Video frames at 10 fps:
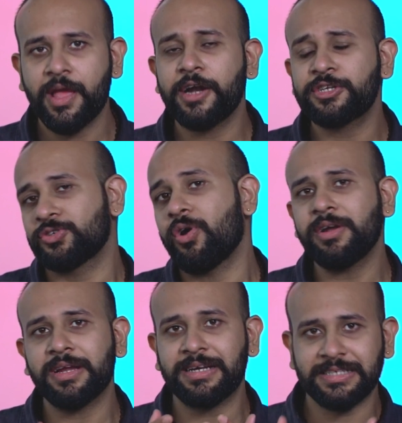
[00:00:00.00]
It's
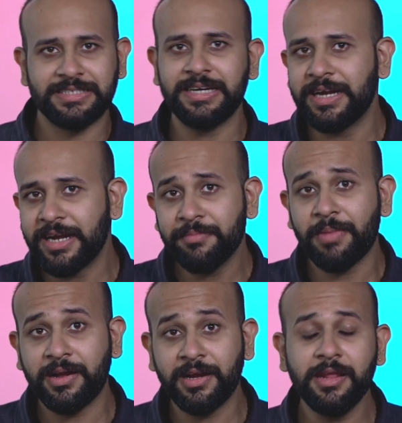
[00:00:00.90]
not industry-leading
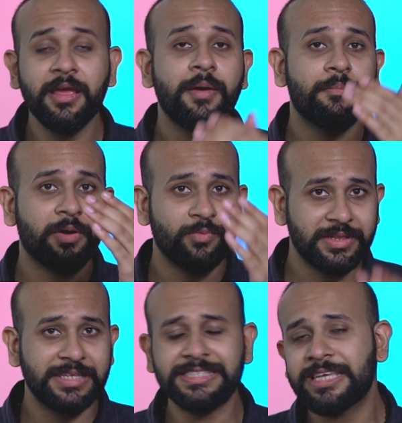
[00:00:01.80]
battery, but
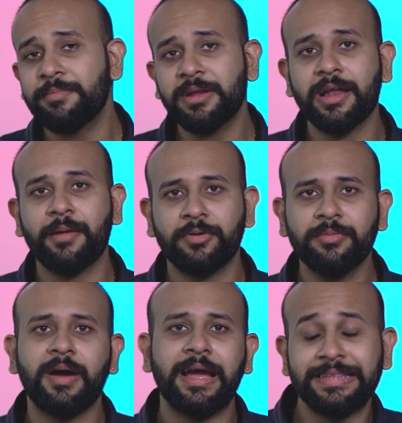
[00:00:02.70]
with this gaming
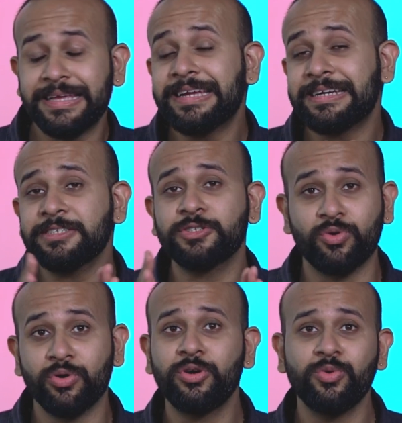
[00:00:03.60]
laptop, I think it is
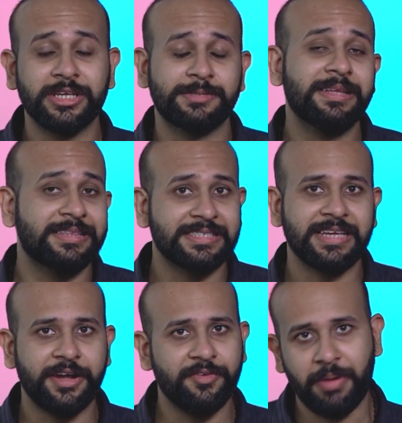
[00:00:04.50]
good to expect this
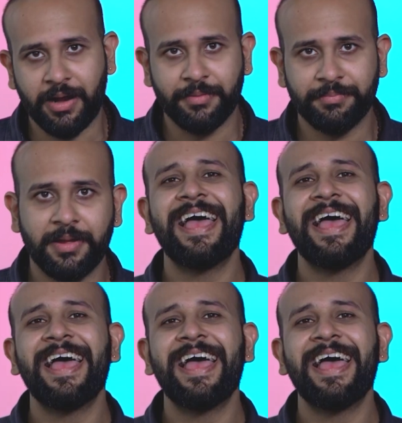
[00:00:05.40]
kind of backup.